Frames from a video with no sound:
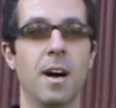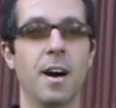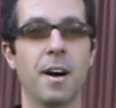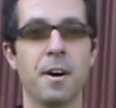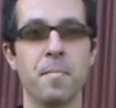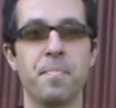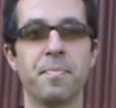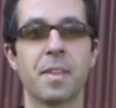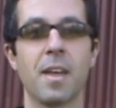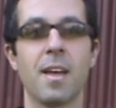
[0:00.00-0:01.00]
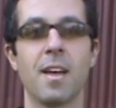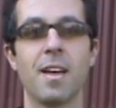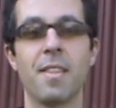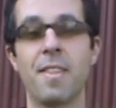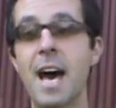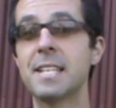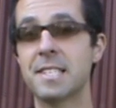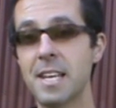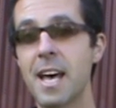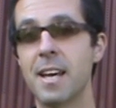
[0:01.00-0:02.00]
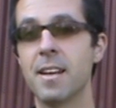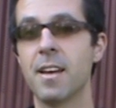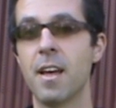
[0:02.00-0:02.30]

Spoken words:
That said,